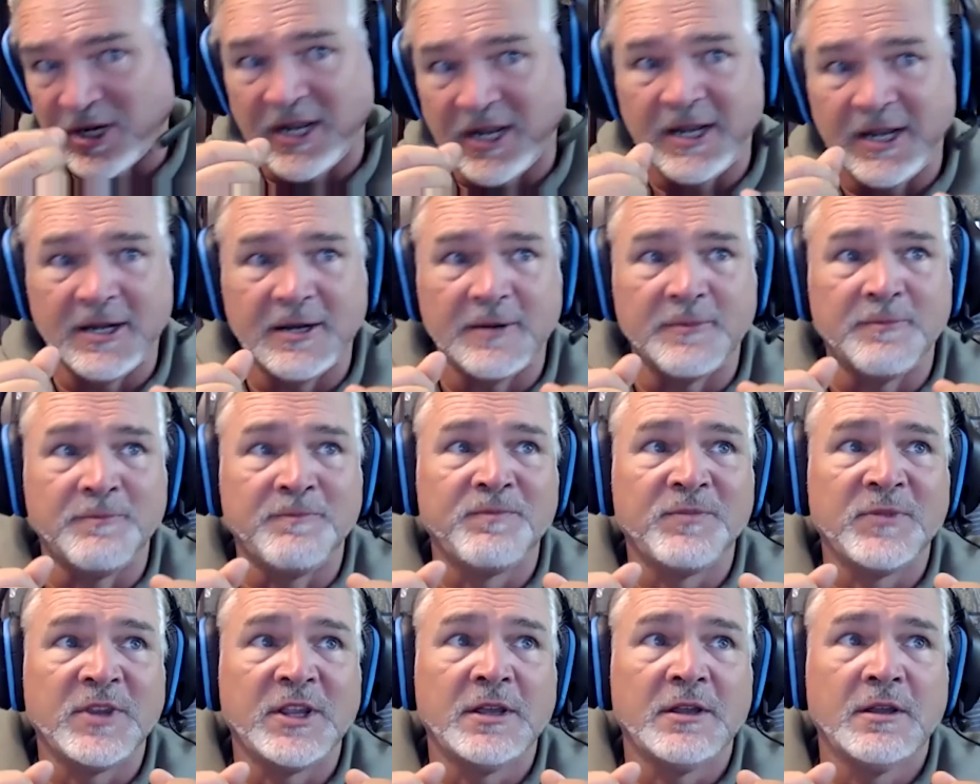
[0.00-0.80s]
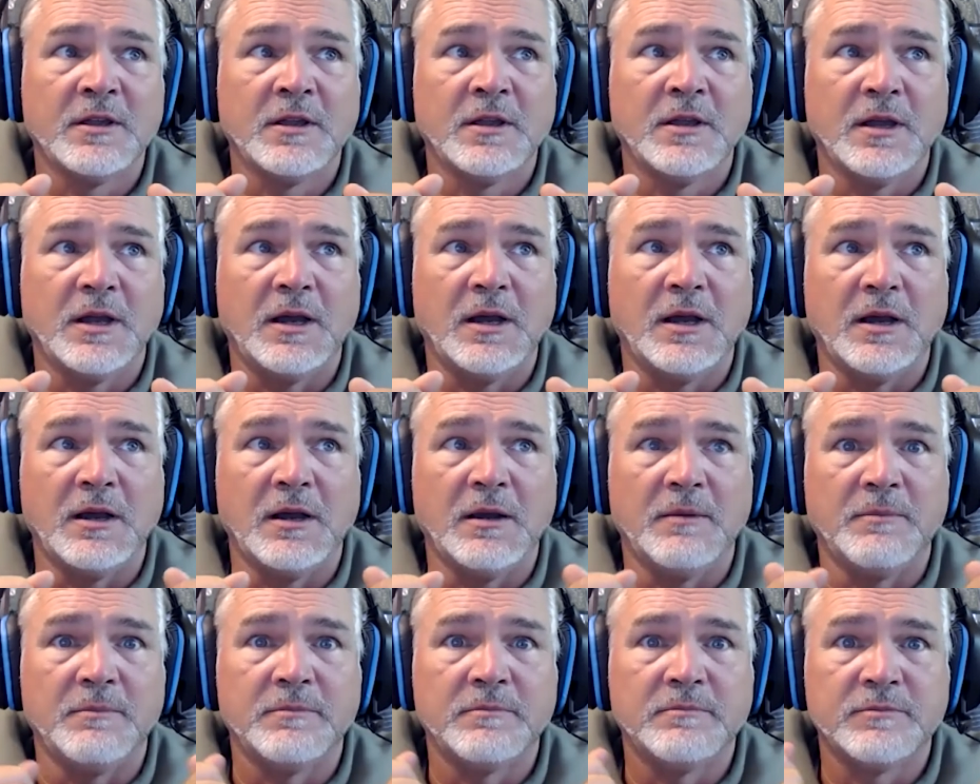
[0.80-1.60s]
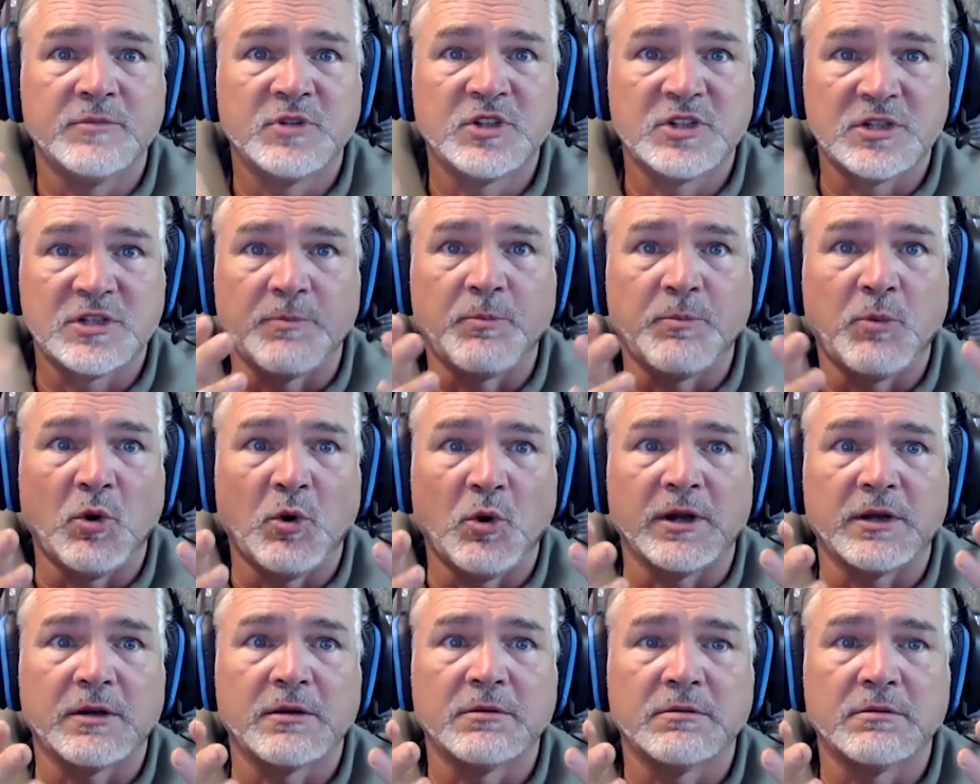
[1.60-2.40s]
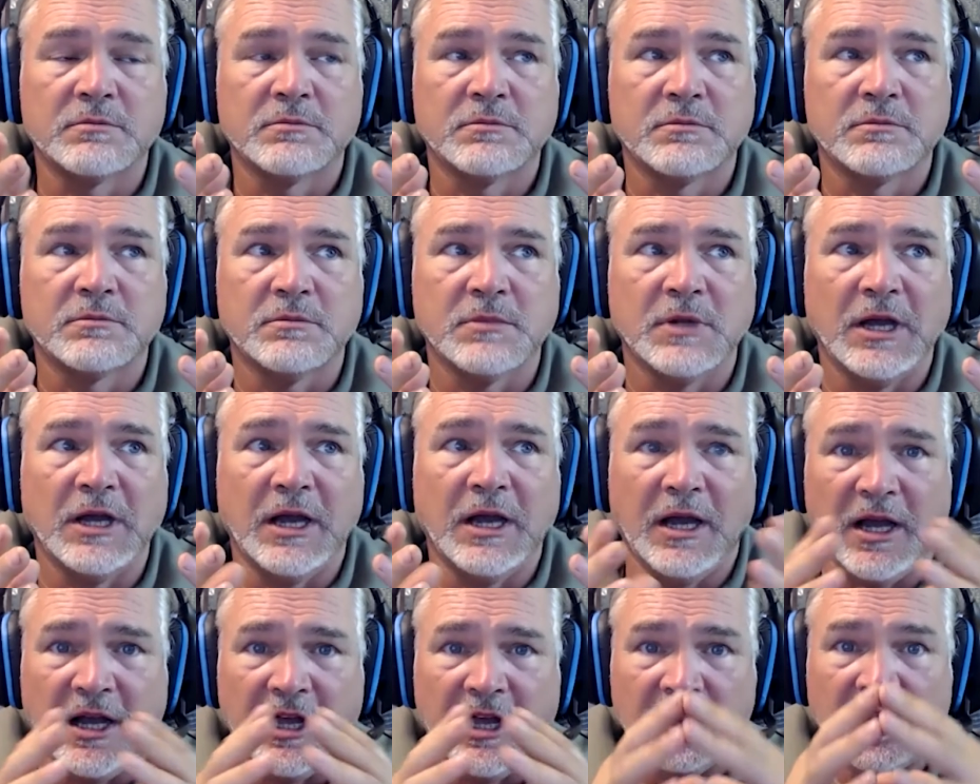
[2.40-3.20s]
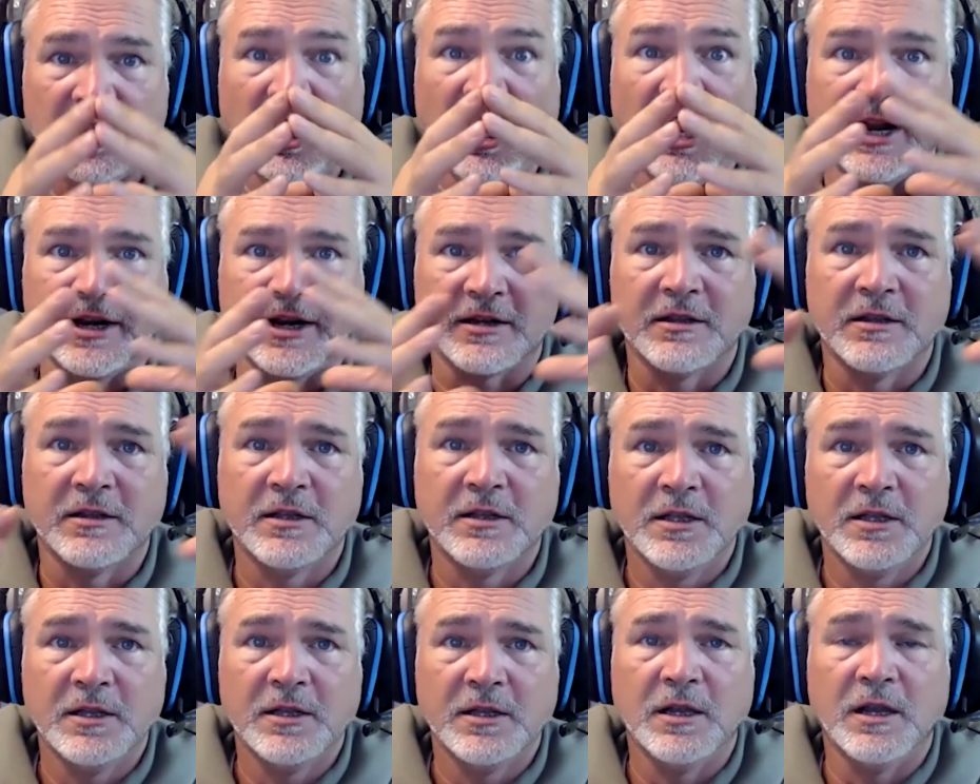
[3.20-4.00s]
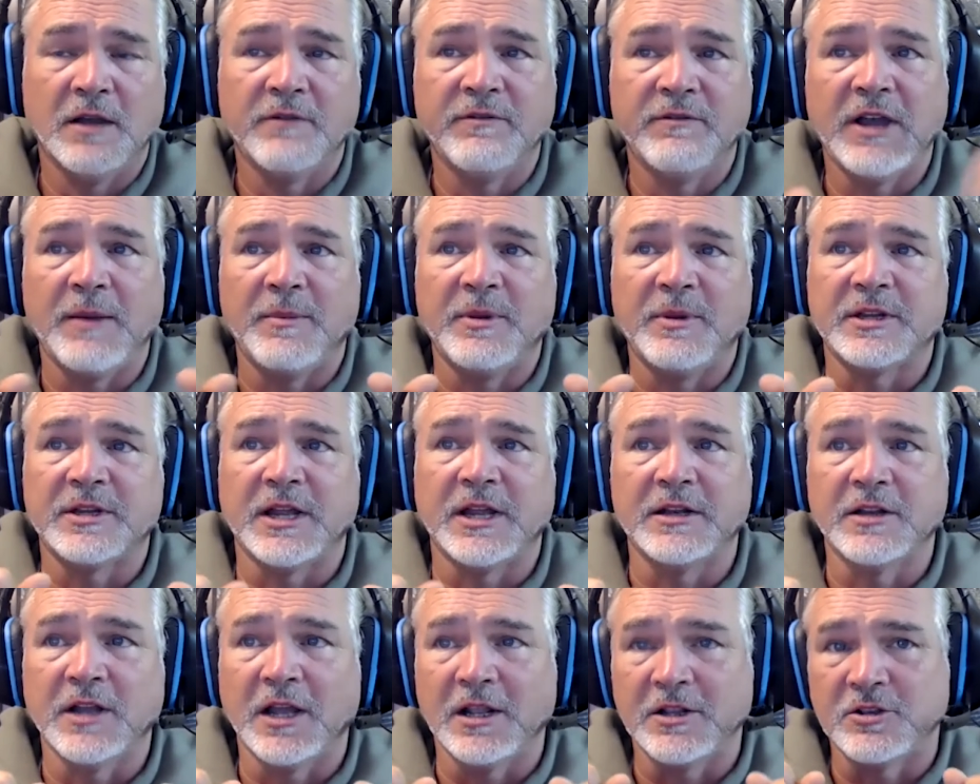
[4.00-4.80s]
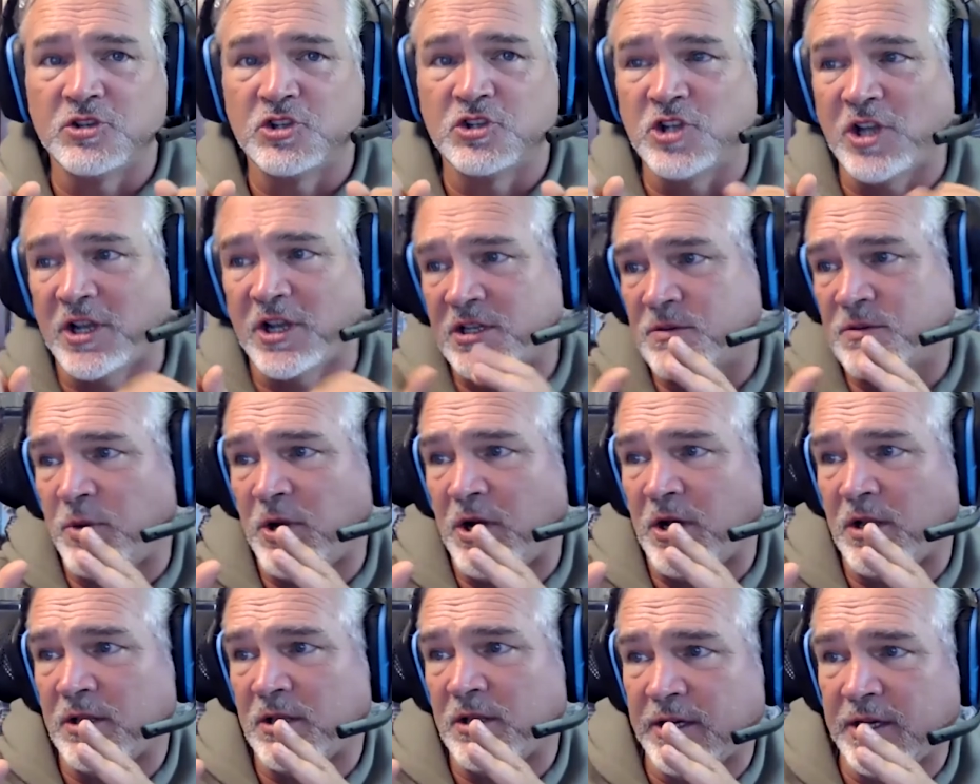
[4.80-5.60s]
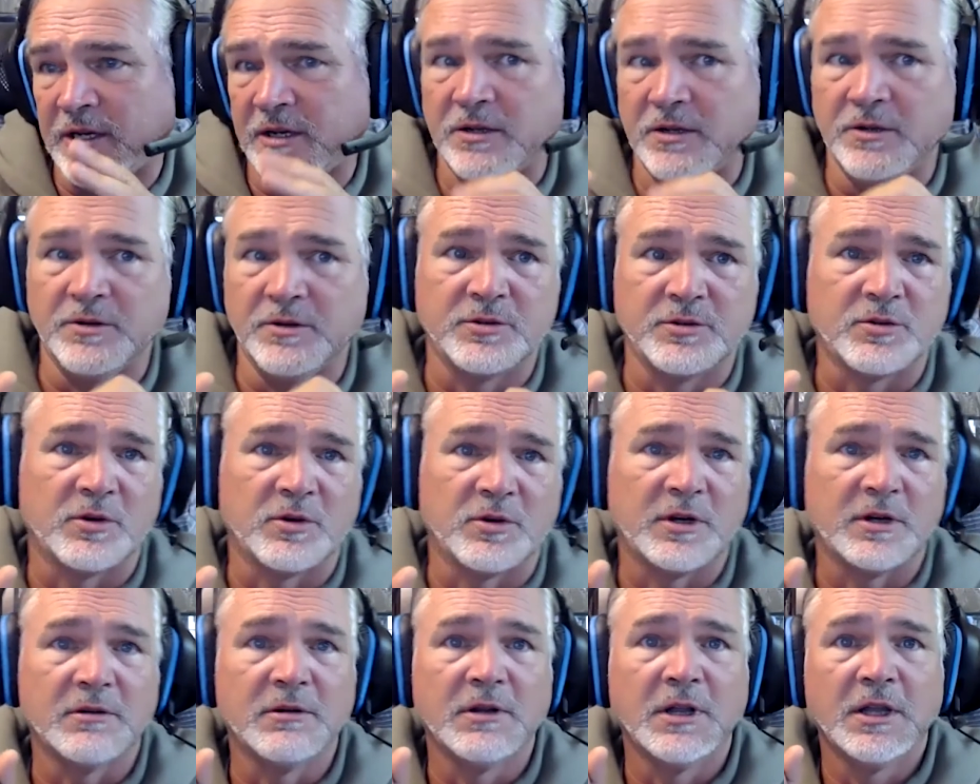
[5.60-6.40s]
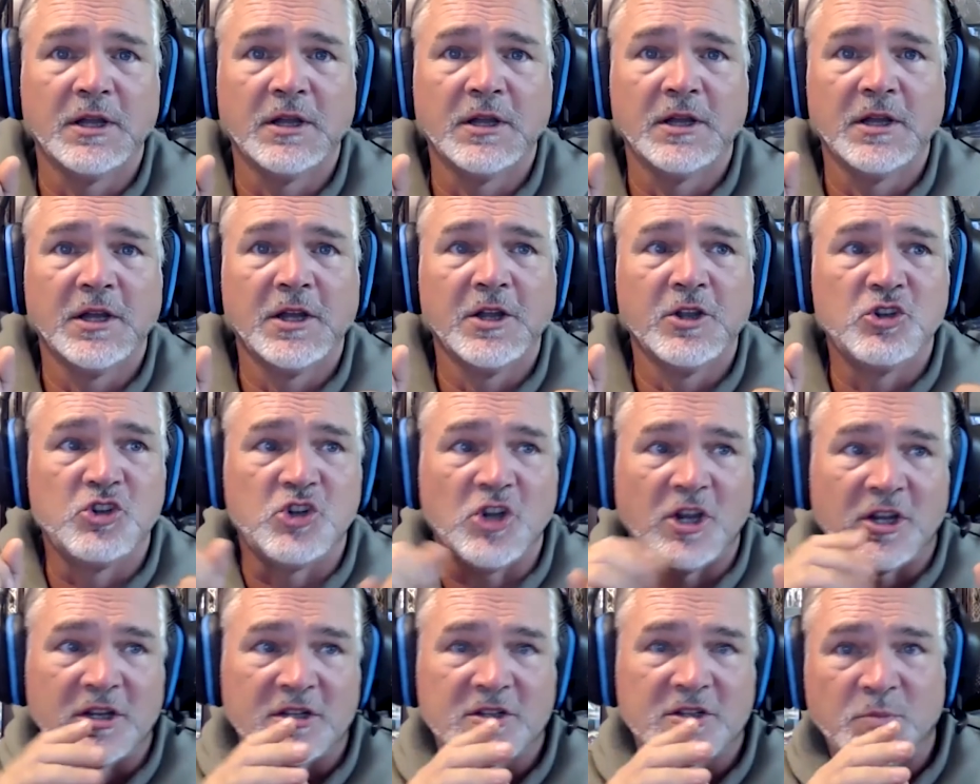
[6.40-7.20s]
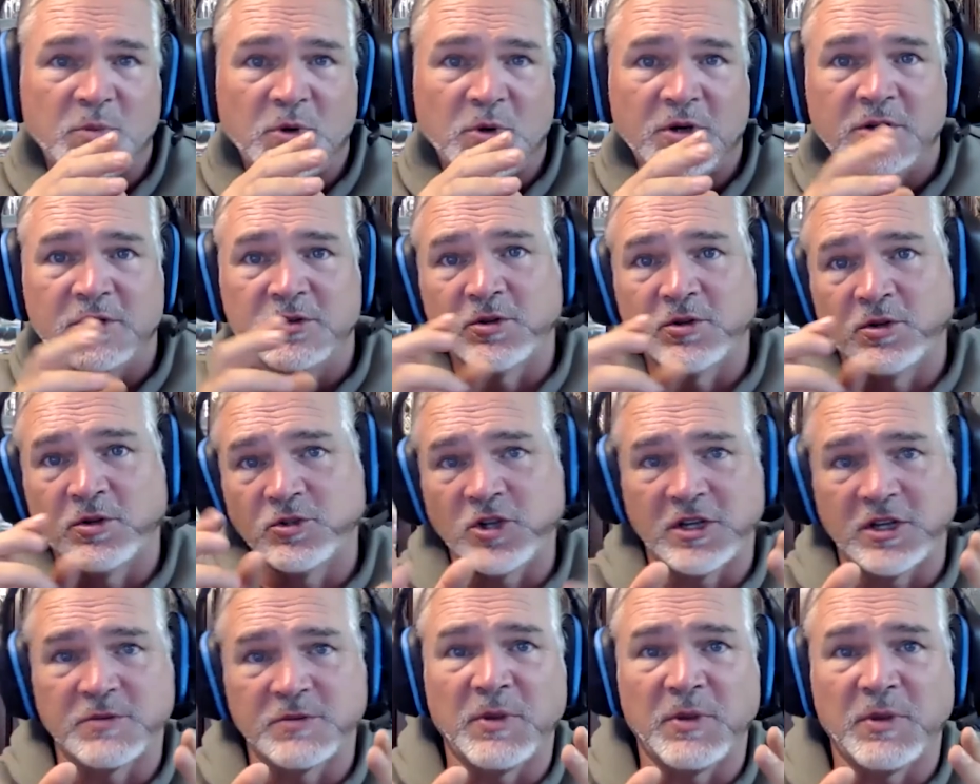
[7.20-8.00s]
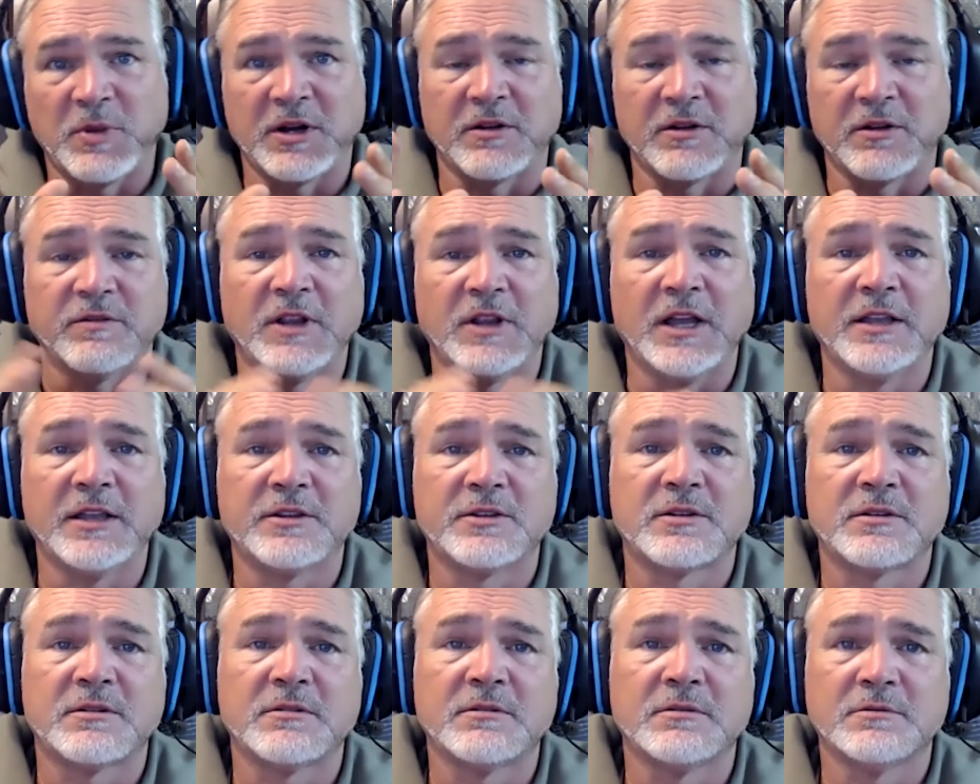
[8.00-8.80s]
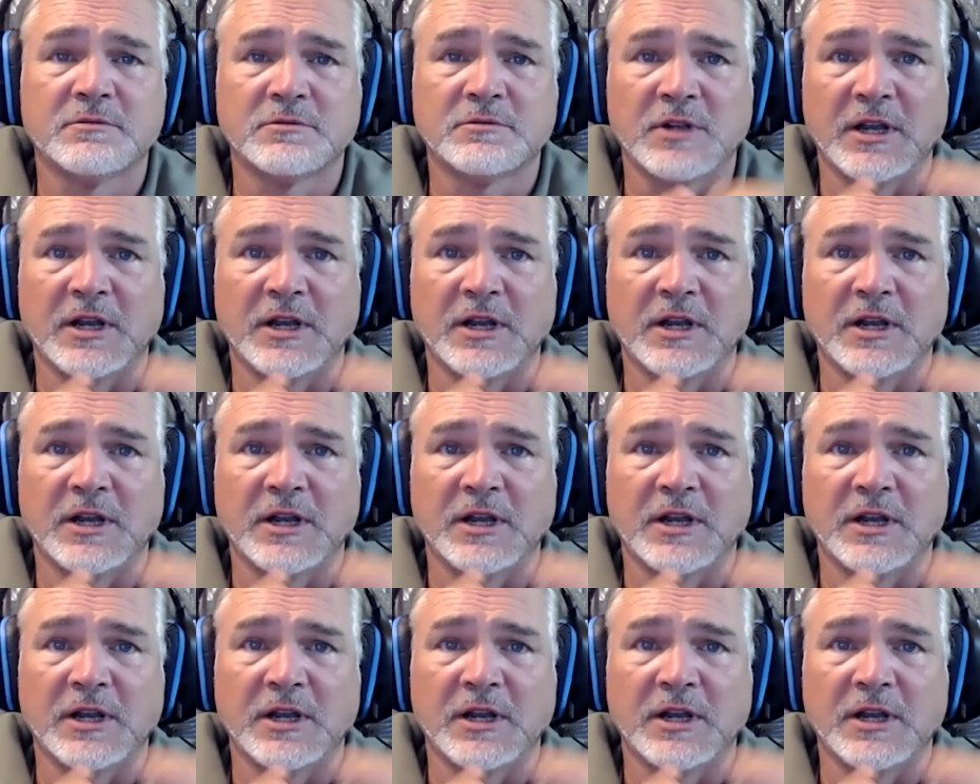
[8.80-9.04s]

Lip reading: and support a lot of habitat, not just pollinators or just birds or just butterflies. Try